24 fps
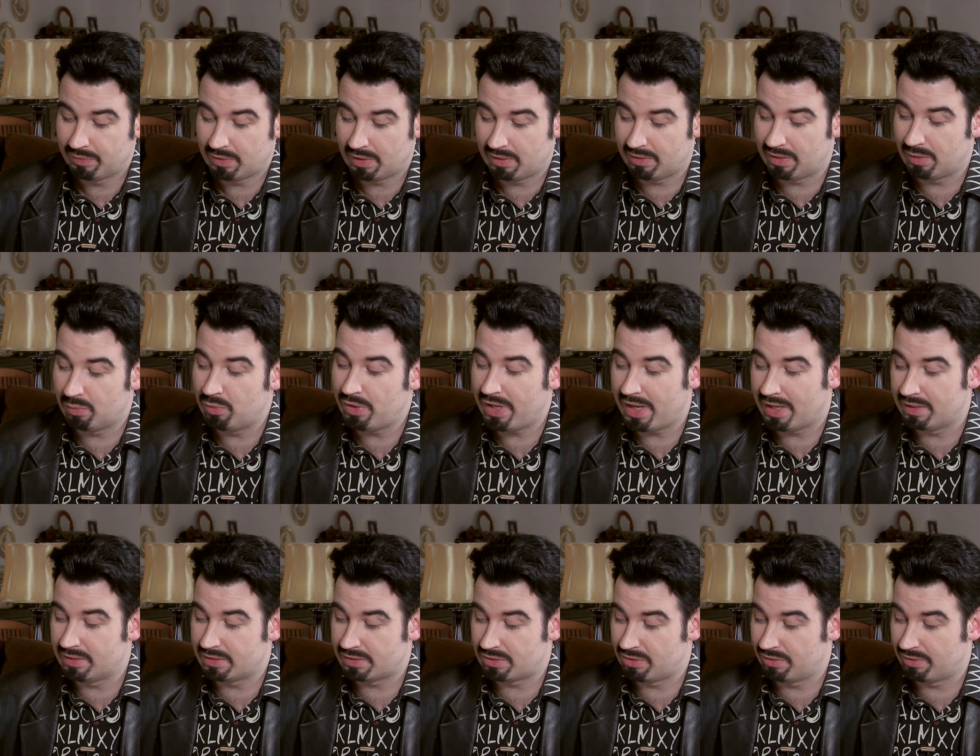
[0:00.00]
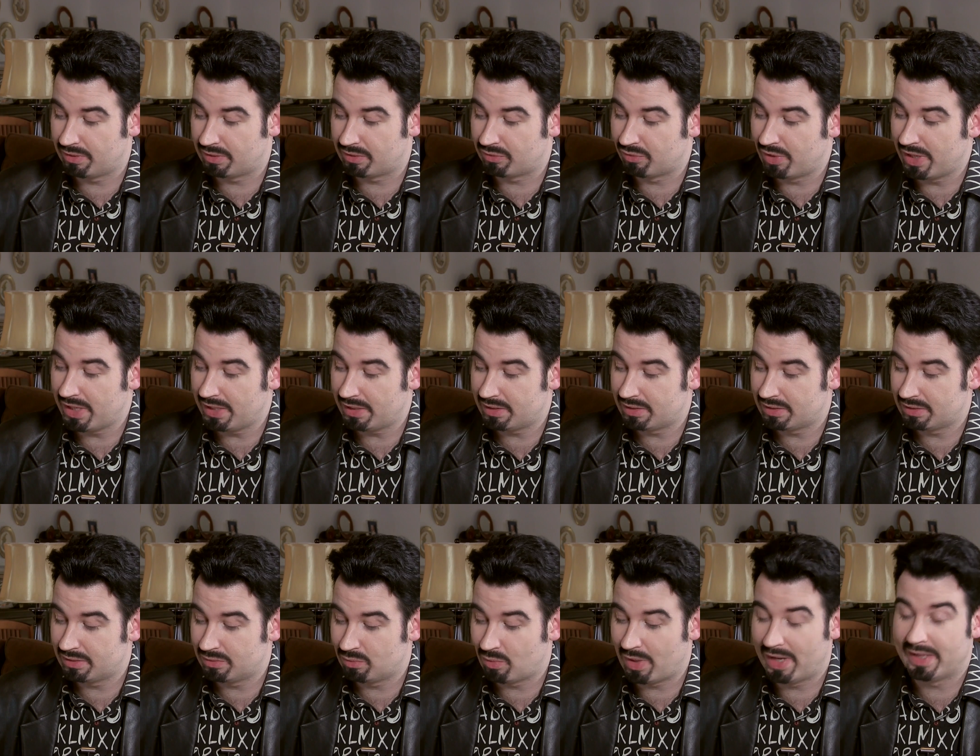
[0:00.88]
and then we enter the
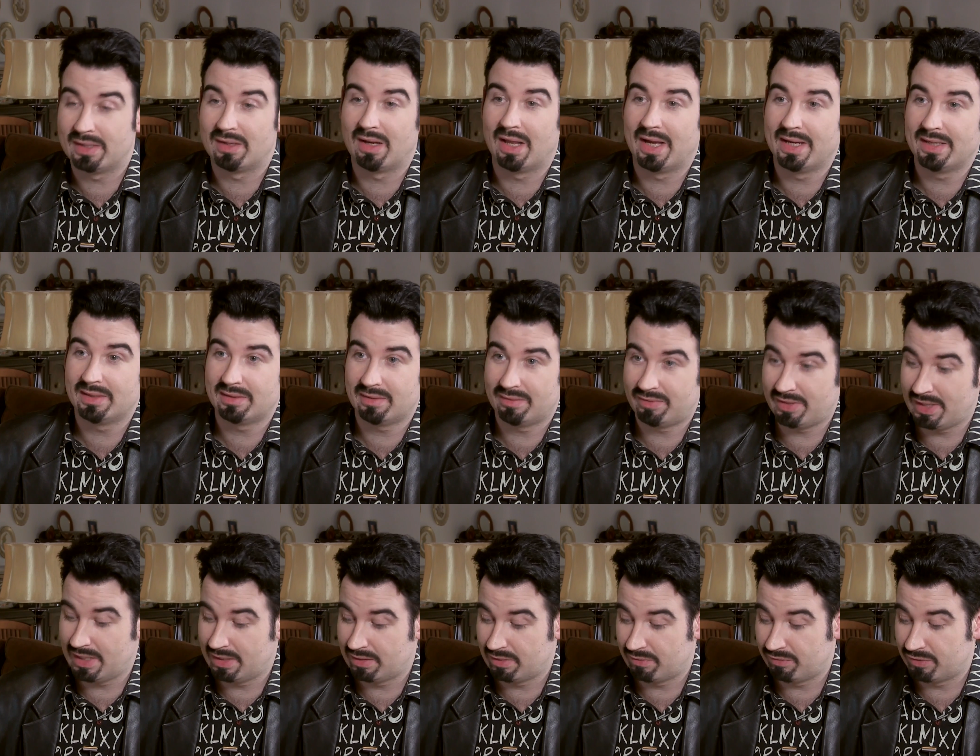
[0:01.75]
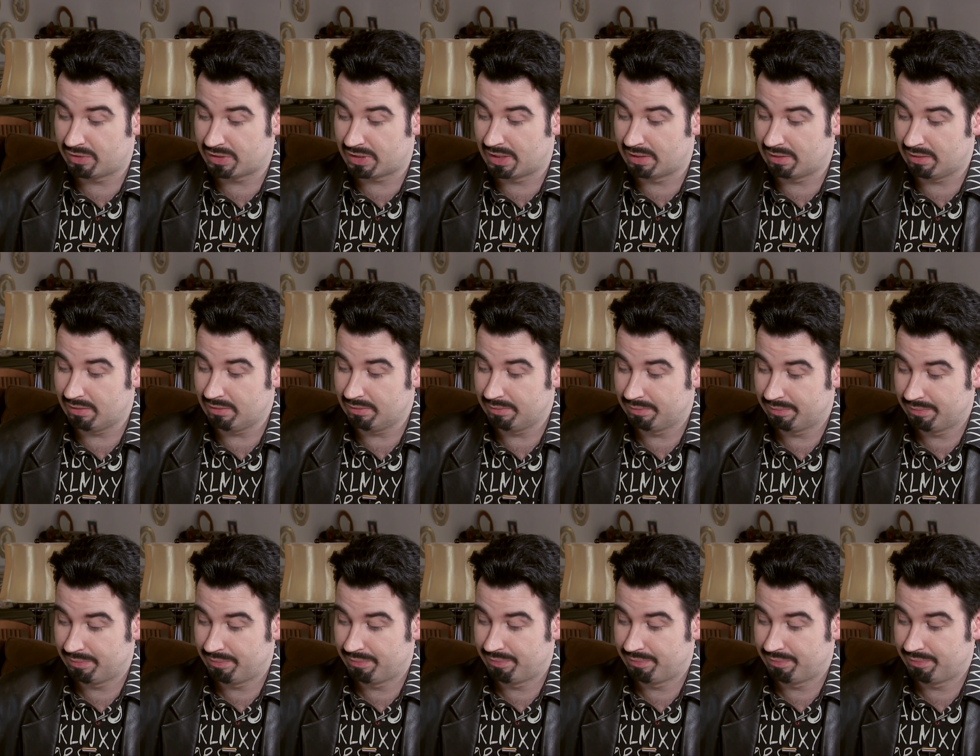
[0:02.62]
great white light at the end of the tunnel,